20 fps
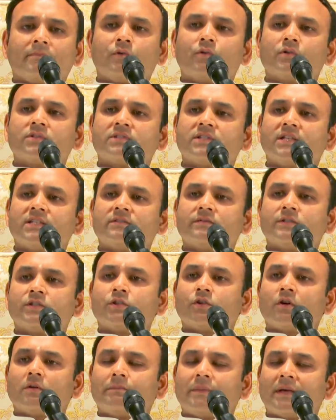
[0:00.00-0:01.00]
Those things
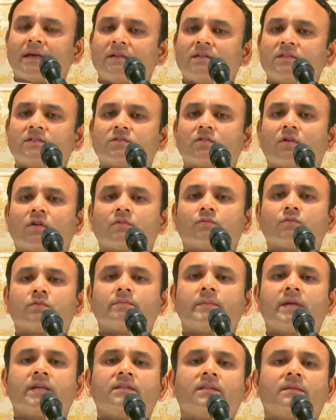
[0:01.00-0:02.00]
which your parents thought
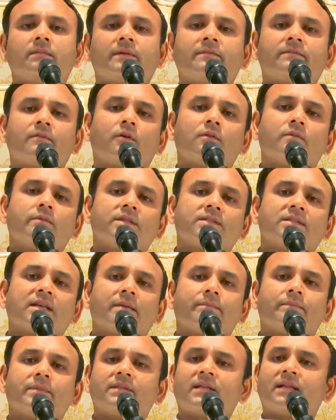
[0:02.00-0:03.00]
would make them always
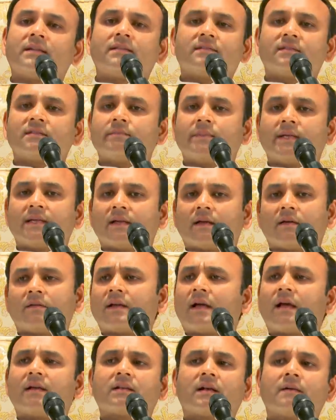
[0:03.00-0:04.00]
happy, that doesn't make
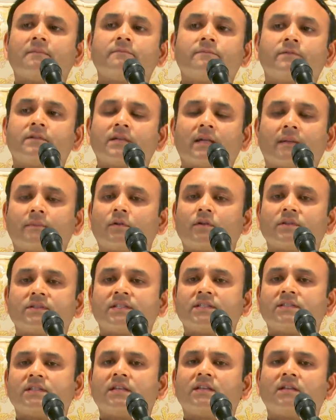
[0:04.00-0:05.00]
uh, comfort. I'm not
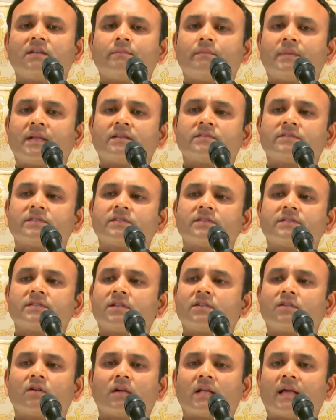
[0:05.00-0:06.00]
saying little pleasures
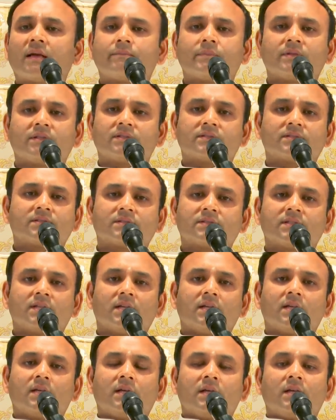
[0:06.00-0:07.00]
are not happiness.
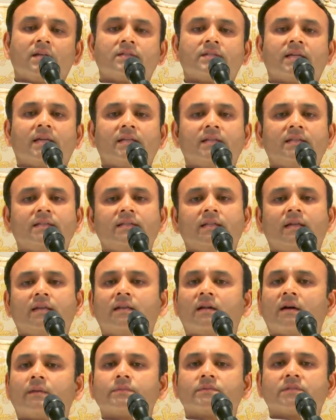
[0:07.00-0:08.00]
See, anything
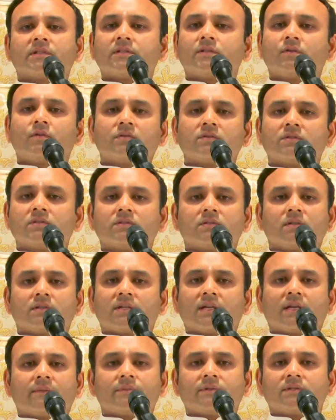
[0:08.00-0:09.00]
that comes and goes is
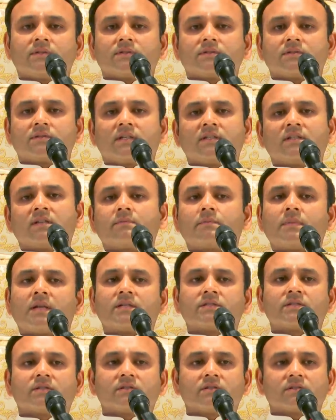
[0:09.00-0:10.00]
not happiness, that are
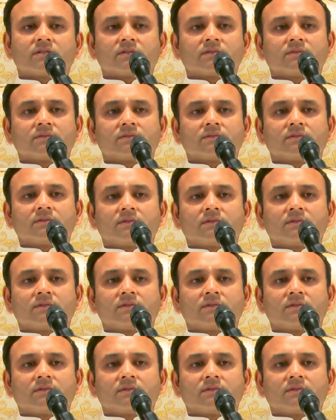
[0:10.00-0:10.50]
pleasures.